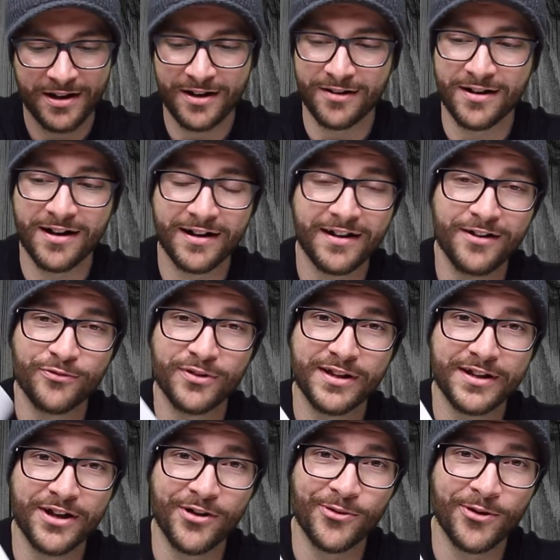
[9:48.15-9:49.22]
You're not gonna
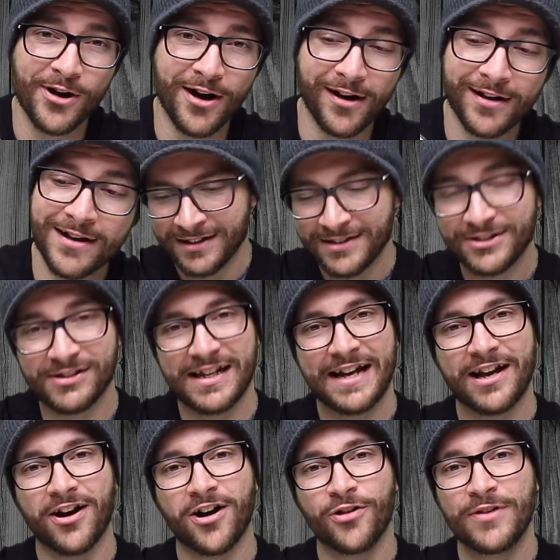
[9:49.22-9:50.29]
really go wrong. So
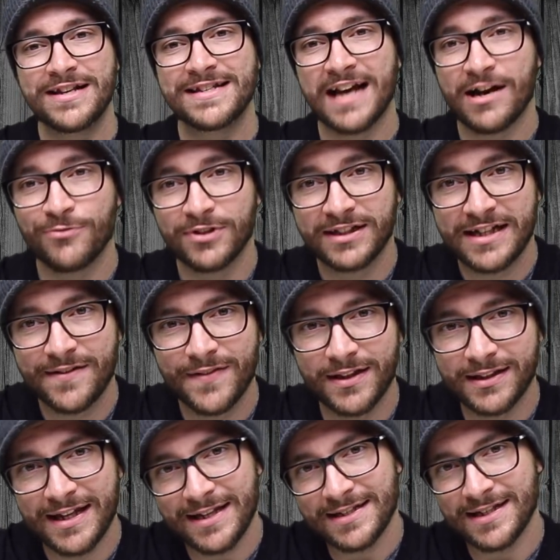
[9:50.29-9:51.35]
like always, I will leave the
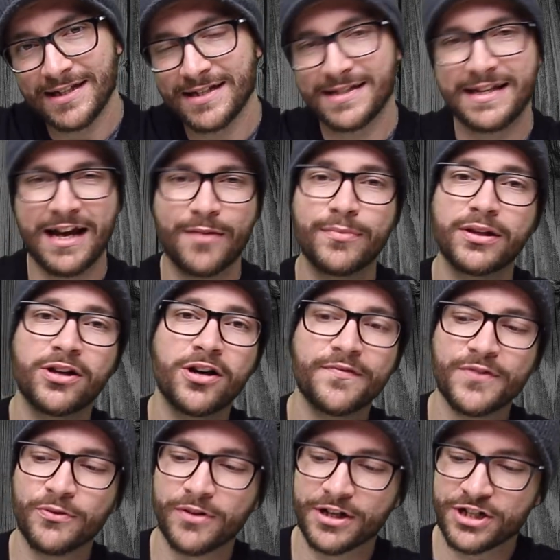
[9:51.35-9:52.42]
link to this down below
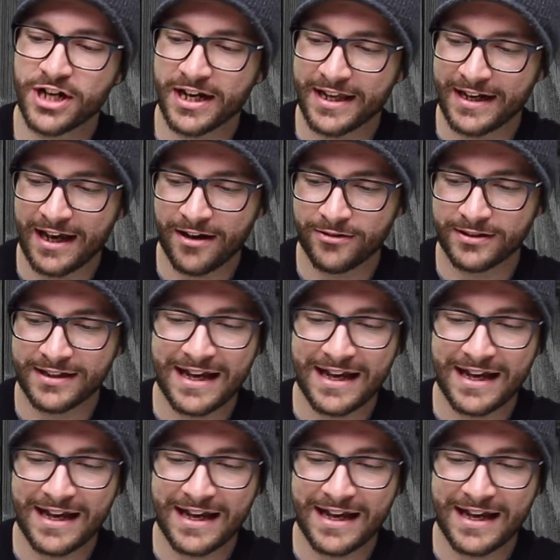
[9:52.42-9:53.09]
if you wanna check it out.